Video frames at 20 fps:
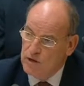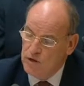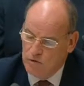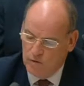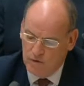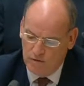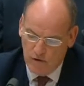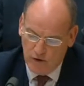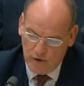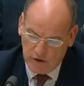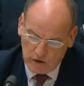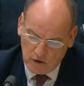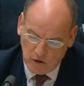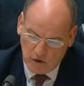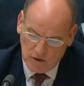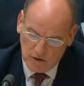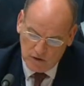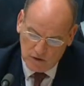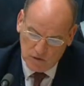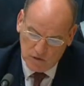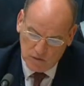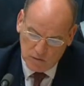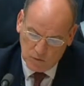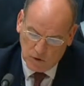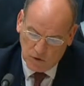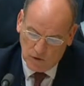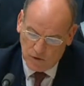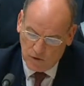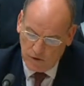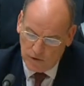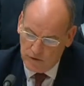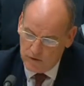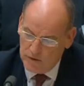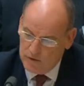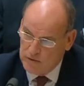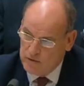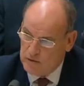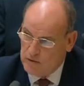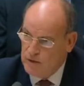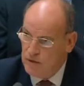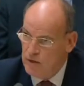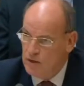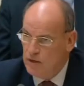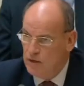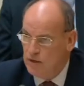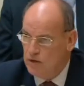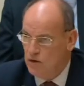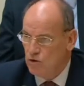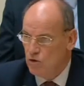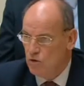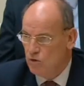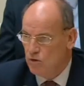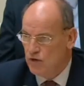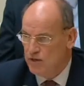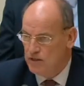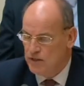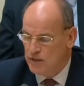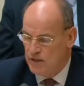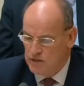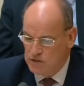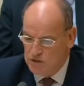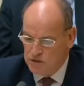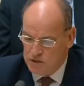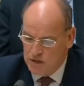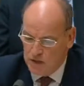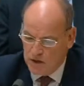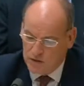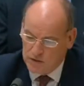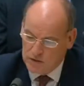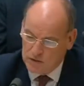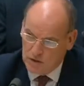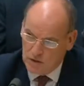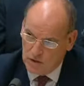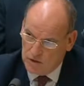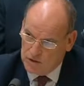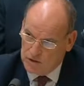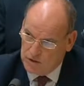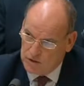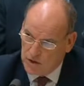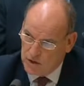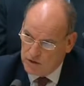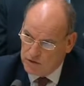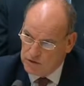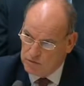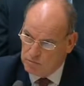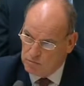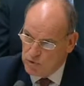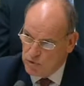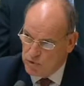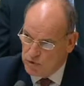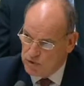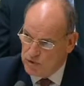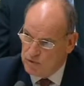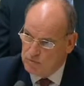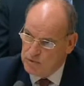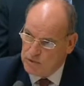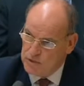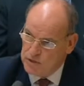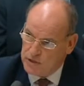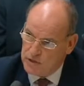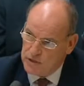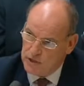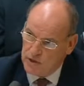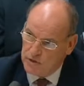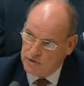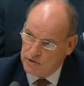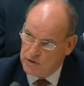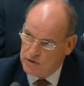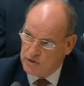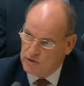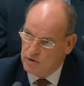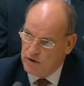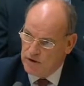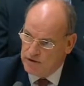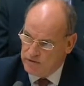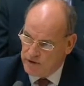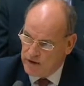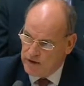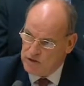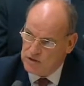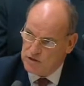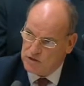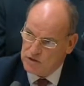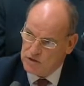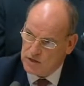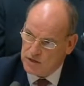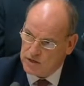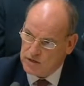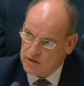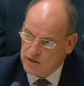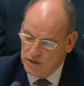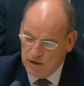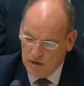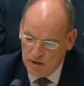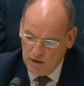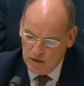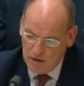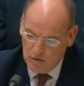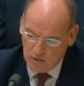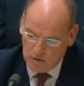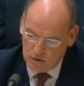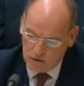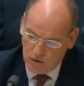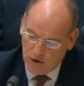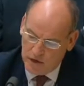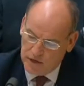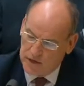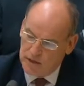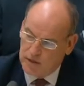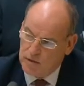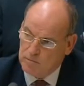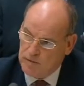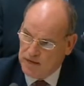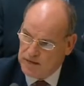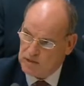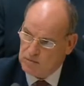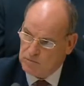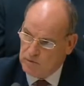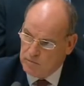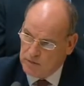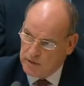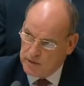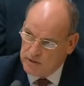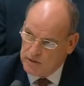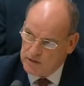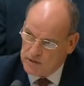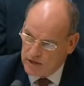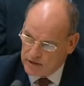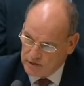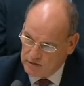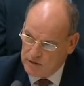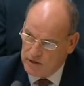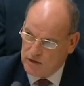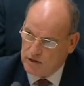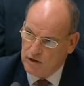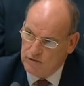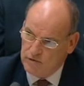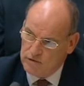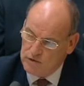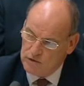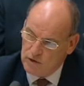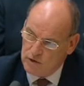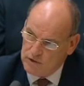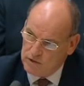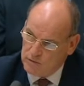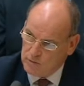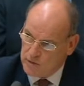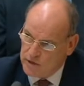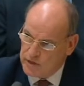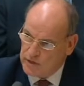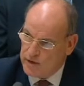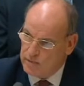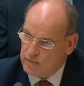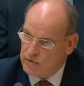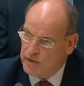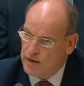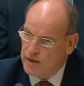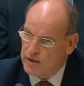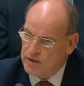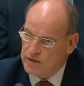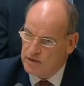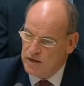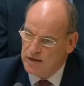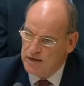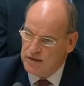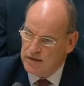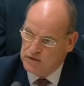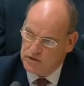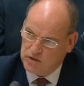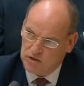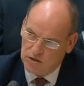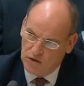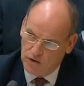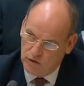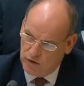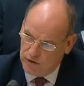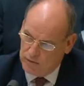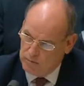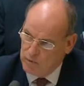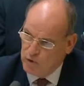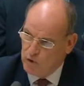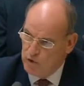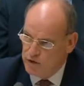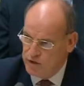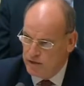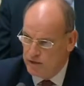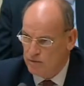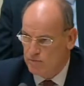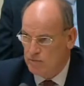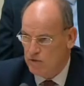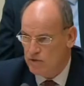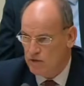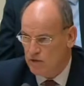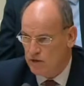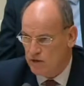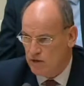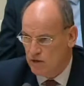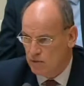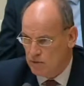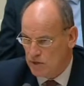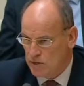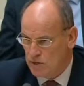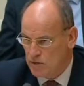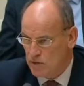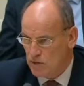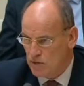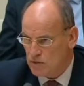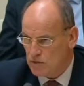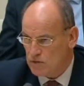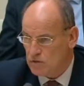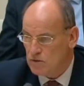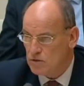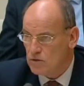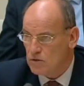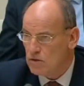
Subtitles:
We're very cognisant as well, though, that all regulation carries a cost and carries a burden, and particularly on the general aviation sector, we're trying to get the maximum amount of safety oversight that we can without unnecessarily burdening them with economic cost.